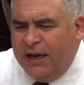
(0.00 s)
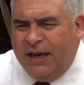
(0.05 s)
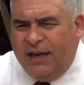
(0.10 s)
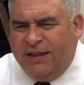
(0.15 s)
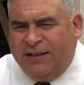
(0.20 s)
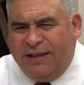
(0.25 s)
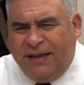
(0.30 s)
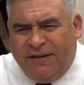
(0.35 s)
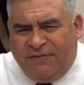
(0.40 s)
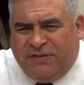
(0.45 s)

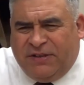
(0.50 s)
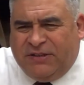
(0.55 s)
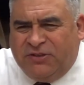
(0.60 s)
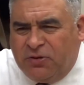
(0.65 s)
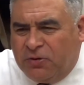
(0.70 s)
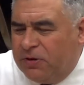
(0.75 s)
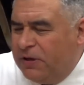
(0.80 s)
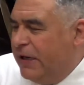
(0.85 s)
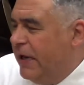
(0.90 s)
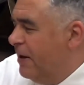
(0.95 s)
and they have to
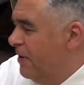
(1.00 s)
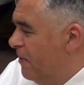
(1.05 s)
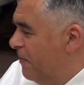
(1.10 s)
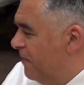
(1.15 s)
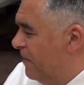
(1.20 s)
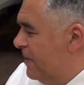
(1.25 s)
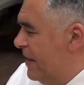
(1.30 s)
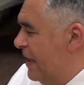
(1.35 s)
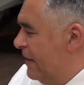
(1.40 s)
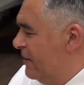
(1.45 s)
sort of get
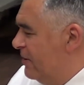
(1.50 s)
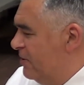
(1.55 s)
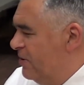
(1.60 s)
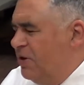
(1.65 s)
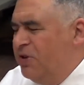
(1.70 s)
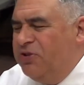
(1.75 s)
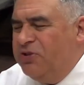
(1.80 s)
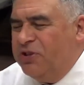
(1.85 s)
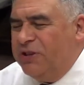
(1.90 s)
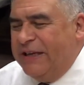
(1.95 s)
over that. They're
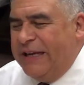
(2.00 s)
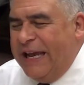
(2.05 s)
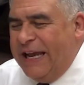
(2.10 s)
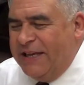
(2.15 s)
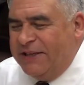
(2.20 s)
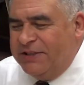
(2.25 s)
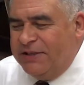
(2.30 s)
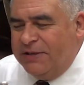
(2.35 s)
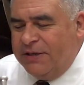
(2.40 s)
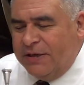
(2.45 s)
usually
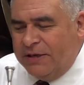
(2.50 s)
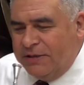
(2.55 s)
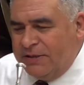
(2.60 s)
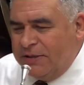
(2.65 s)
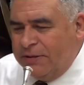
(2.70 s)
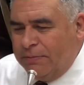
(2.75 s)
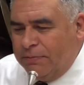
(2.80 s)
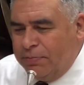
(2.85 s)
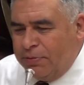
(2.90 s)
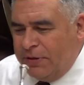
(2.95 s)
hesitant
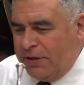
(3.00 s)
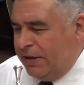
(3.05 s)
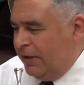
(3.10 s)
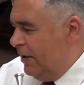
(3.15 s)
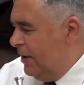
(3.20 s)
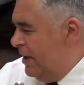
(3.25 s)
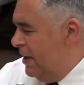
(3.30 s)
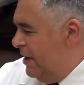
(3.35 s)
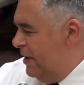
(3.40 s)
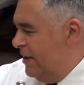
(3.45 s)
to
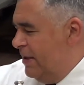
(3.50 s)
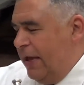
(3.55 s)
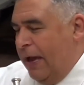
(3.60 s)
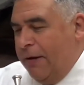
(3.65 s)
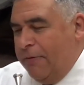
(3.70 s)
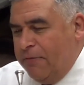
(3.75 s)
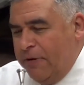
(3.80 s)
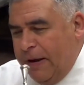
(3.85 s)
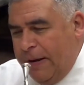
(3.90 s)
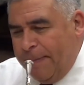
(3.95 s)
play
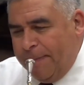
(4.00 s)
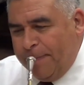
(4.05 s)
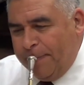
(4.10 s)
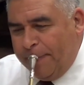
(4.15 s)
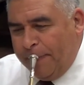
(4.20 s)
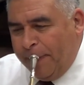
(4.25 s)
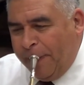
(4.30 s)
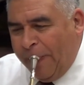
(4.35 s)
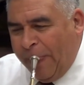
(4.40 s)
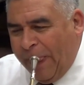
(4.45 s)
that way
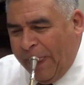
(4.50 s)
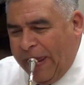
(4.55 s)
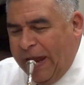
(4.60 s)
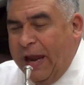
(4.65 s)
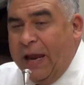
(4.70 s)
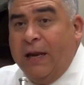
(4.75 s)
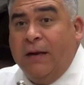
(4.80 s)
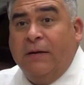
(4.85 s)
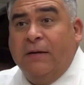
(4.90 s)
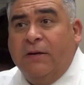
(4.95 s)

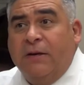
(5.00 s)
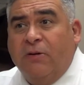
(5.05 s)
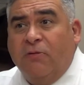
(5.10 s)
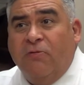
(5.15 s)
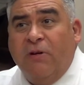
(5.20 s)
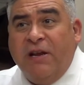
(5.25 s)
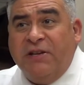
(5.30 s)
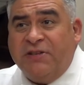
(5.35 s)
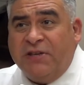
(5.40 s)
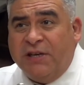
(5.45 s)

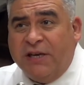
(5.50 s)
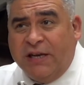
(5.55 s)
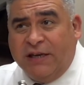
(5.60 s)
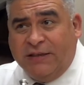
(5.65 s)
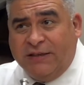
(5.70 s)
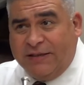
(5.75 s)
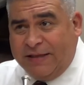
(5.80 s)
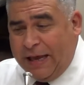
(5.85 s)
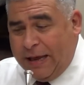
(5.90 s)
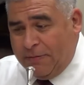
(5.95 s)
and
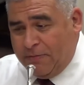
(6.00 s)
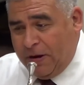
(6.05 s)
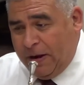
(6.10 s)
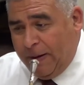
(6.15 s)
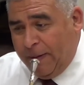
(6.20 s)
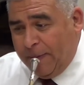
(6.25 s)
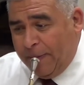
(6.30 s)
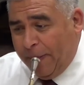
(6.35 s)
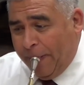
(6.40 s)
resonate that way.